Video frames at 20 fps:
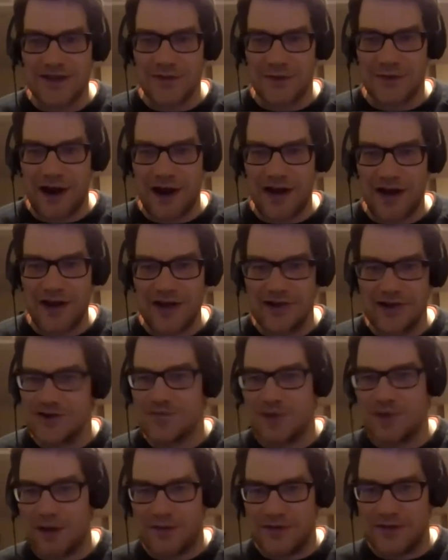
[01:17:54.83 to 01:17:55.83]
at writing, you
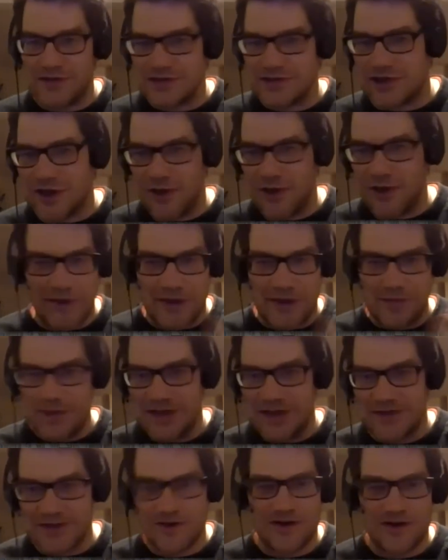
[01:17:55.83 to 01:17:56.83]
could probably just go and like
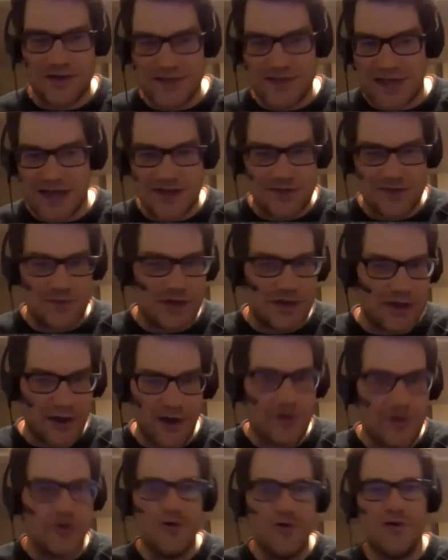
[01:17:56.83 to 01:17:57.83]
based on a discussion, be like,
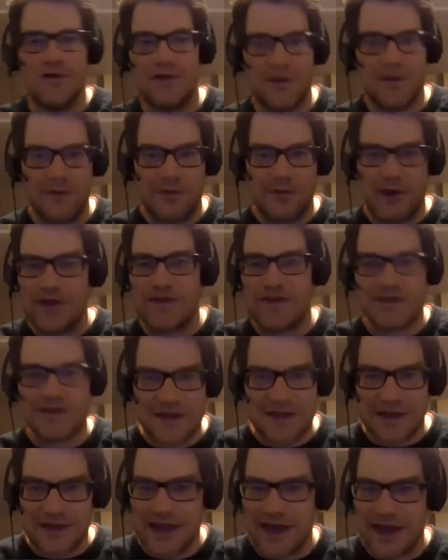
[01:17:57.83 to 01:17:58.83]
oh, cool, let me write this
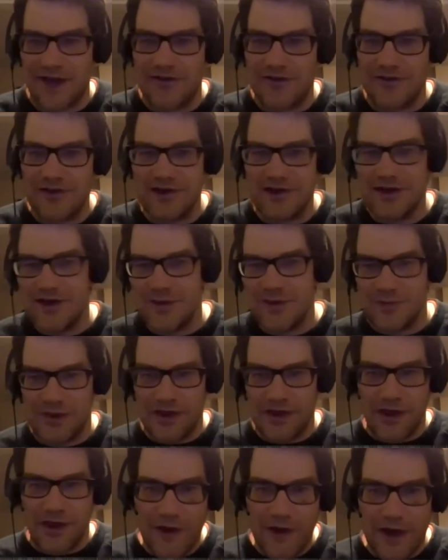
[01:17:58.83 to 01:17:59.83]
thing down and be
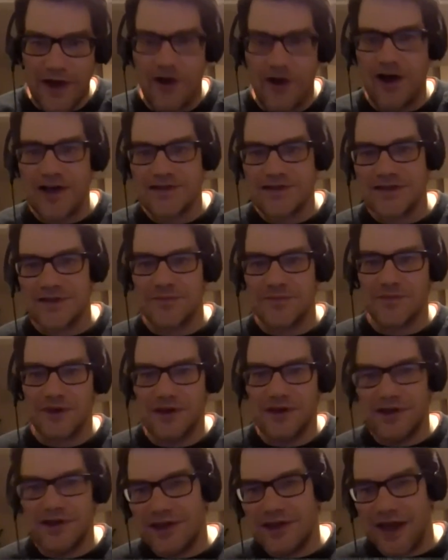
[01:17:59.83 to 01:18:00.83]
like, okay, awesome.
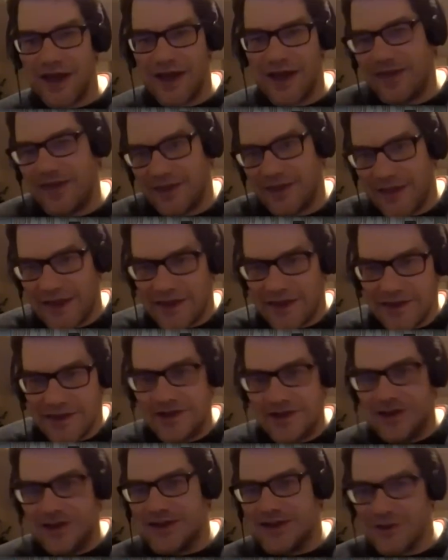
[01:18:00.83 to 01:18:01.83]
And then like,
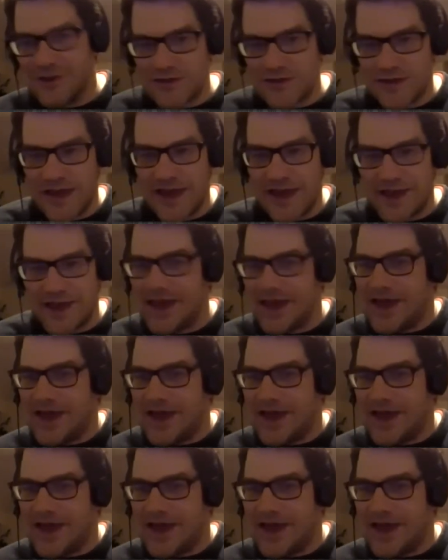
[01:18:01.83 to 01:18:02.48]
you know, so like